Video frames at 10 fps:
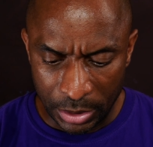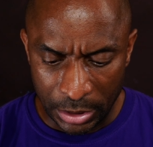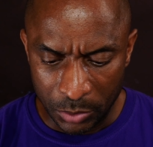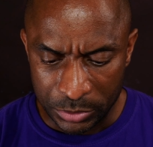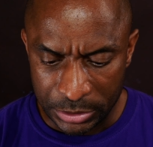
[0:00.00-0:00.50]

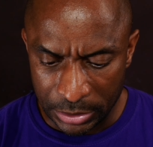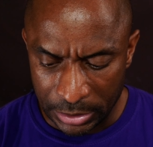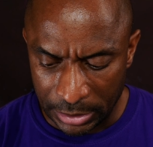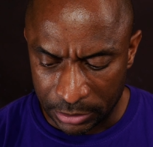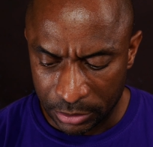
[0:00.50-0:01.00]
And we see
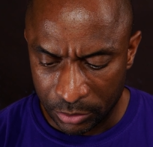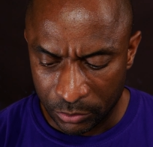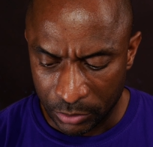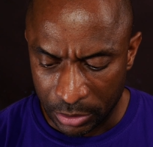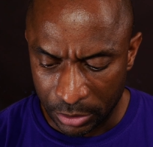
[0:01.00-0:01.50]
that
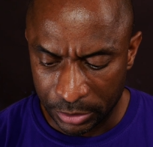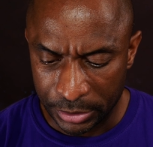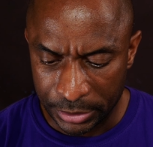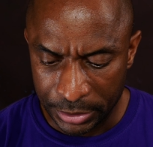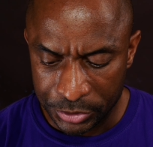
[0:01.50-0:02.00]
regarding the
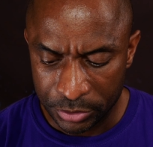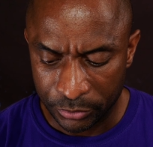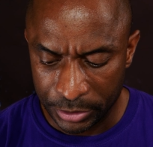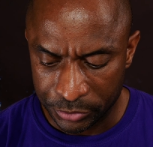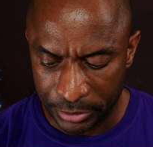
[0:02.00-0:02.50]
nation
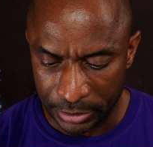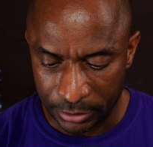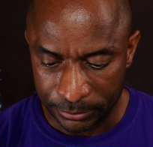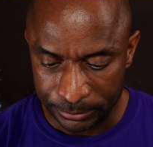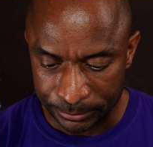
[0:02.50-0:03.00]
of Israel.